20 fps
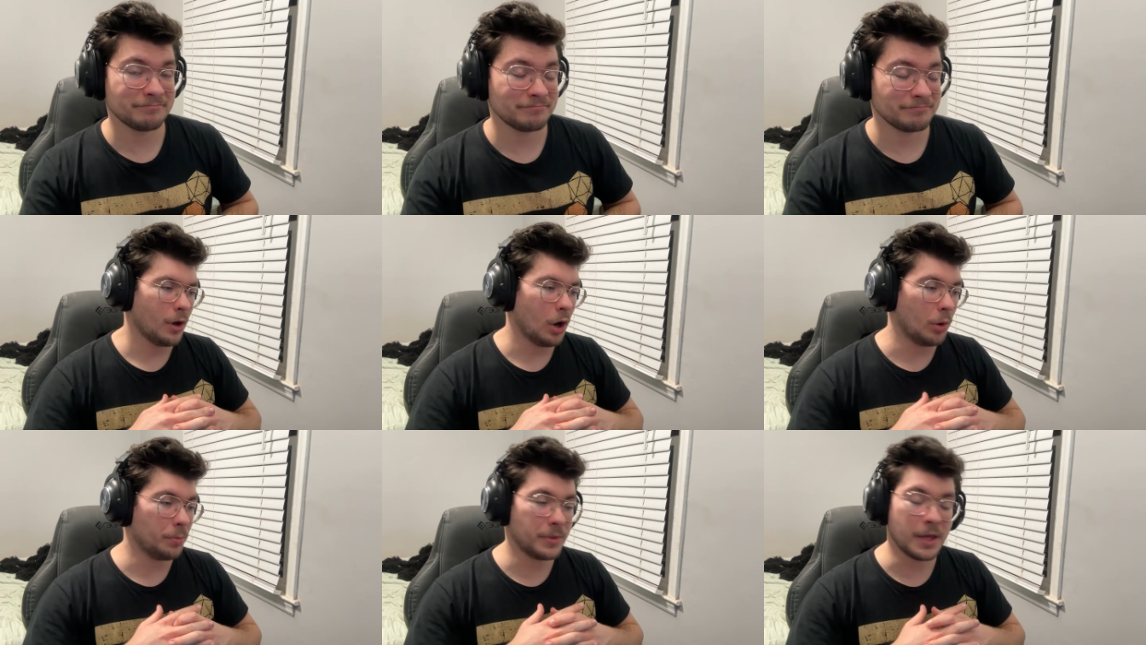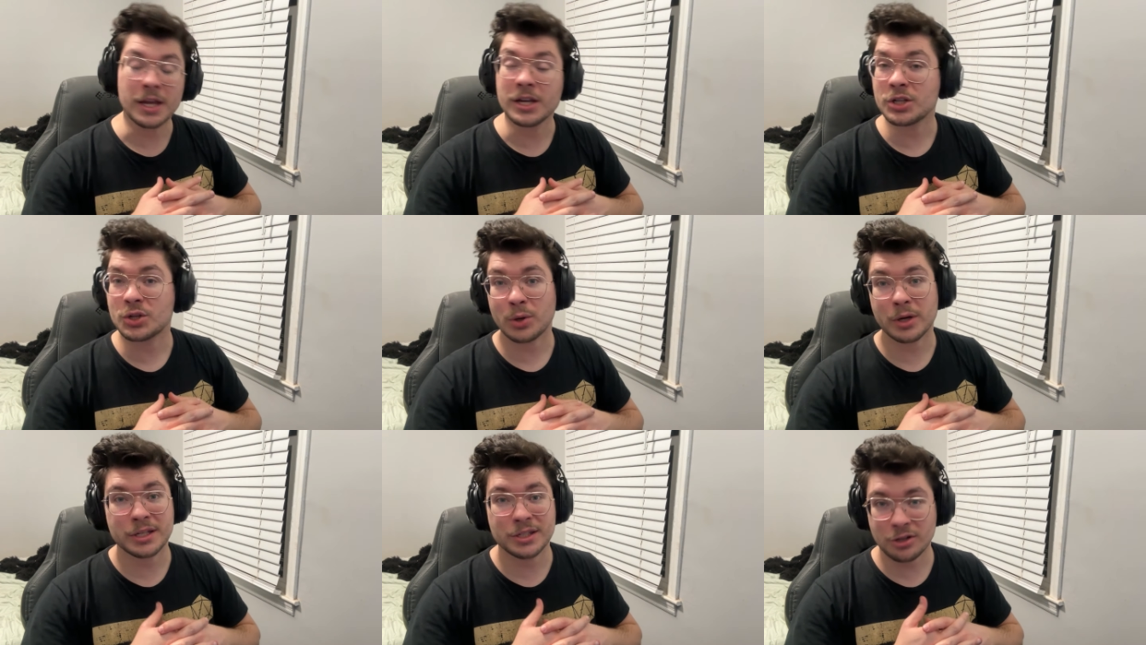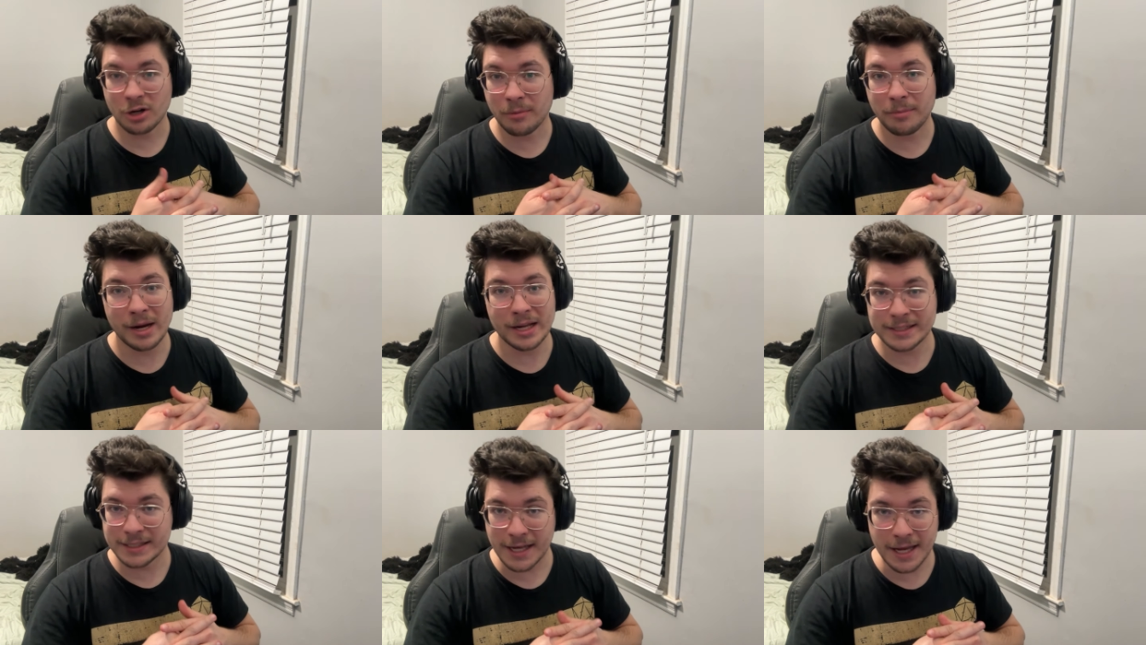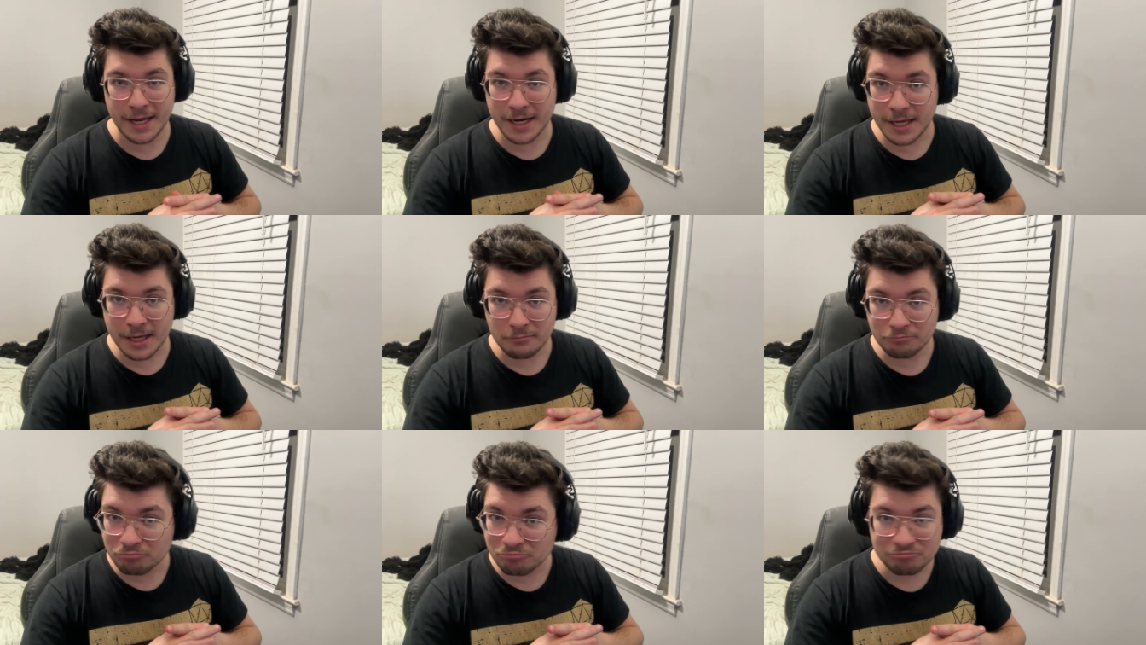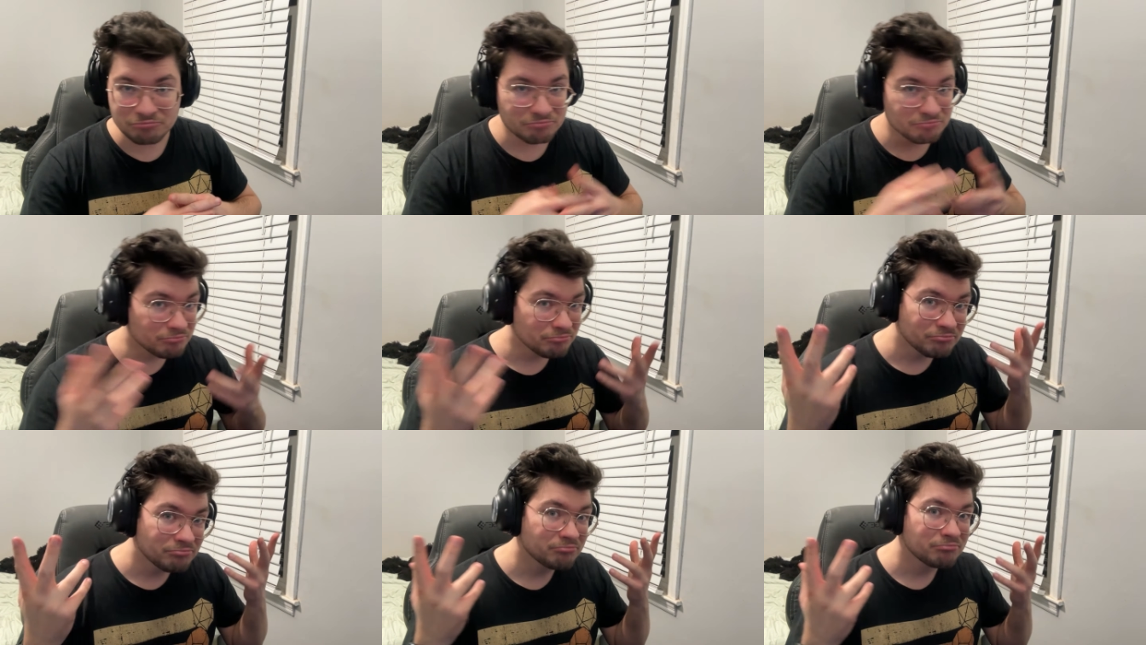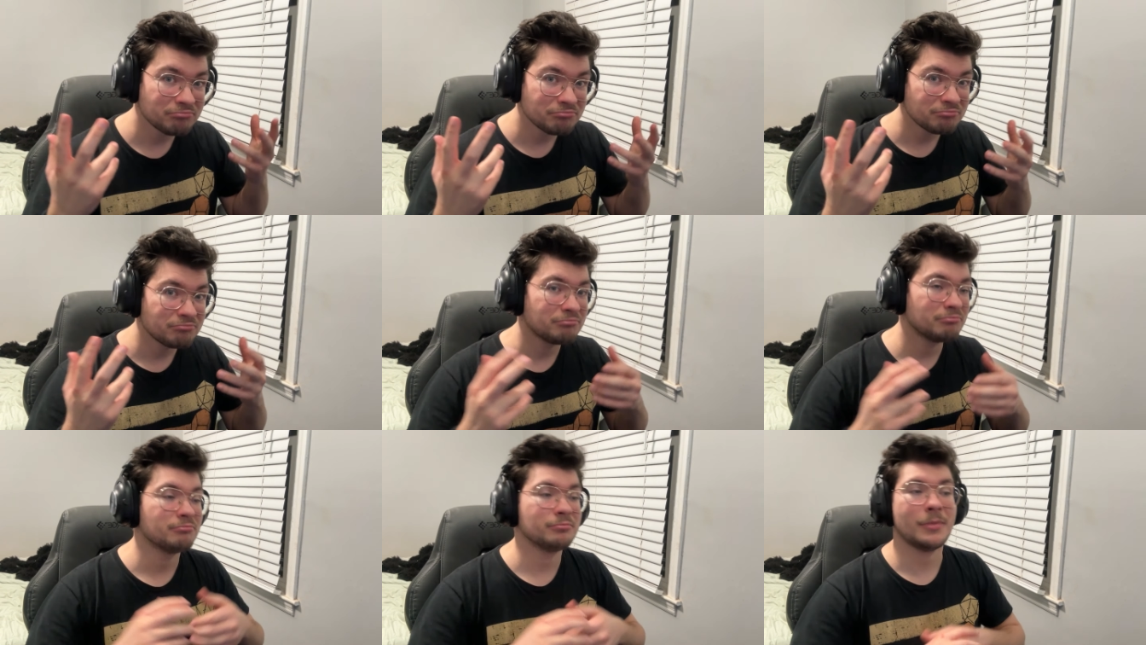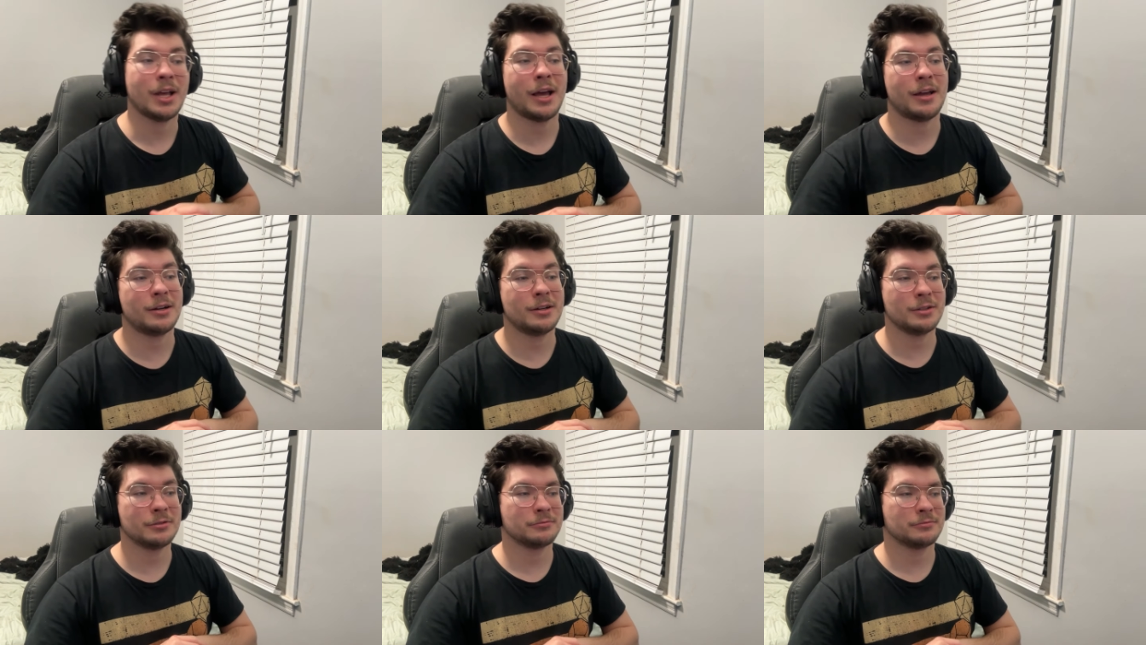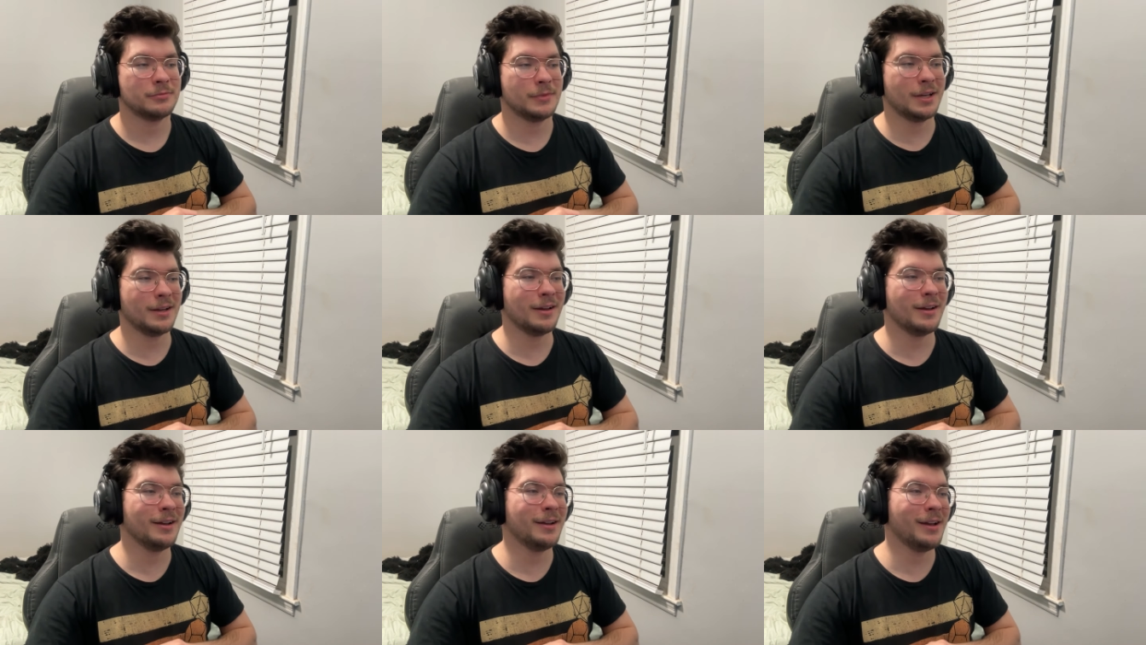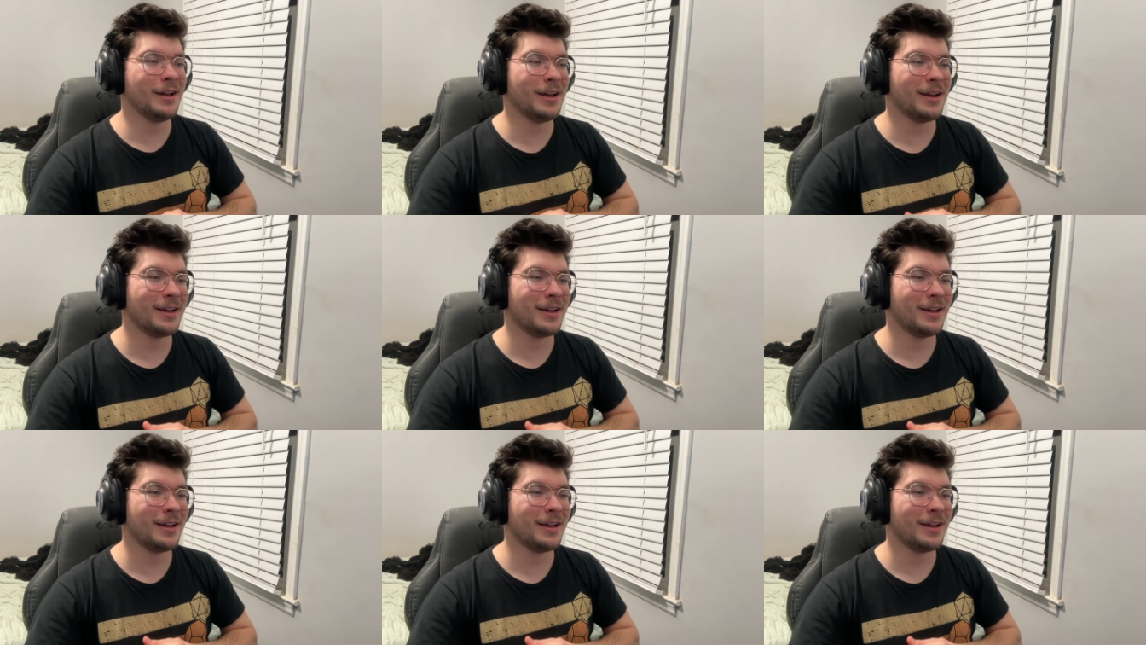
Hope they enjoy Starbase 80. I don't know.